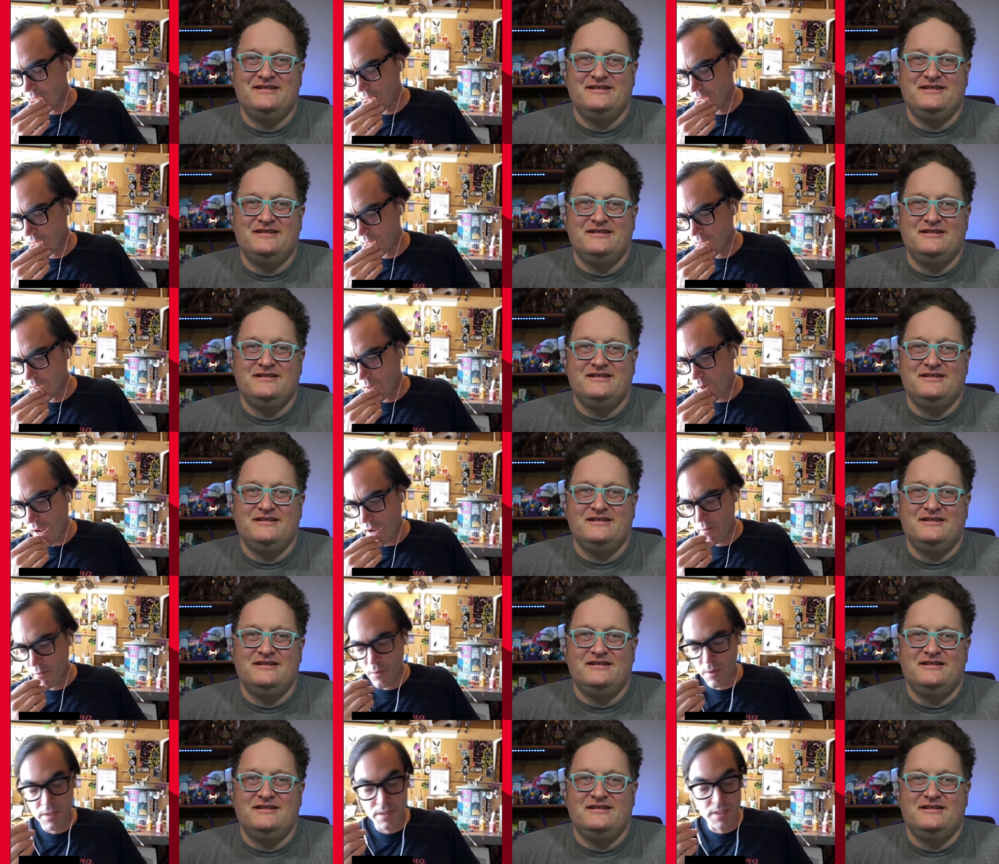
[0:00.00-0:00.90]
Speaker 1: You know,
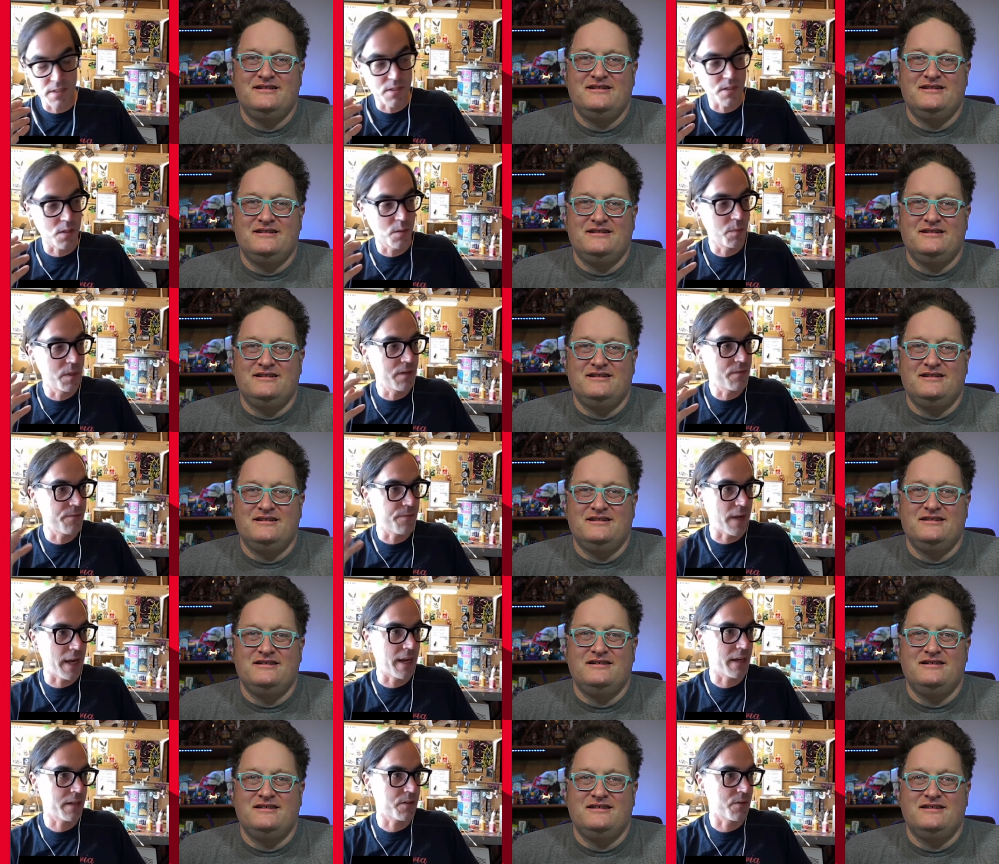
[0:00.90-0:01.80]
I've worked in so many
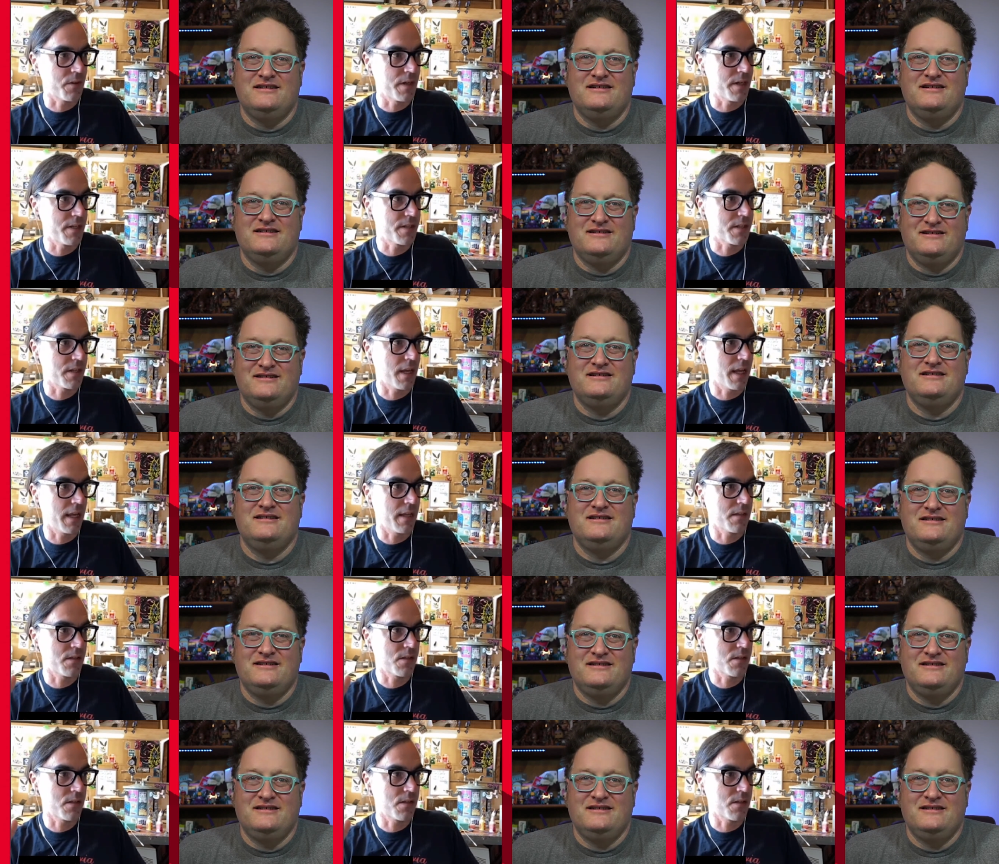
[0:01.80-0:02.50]
factories and had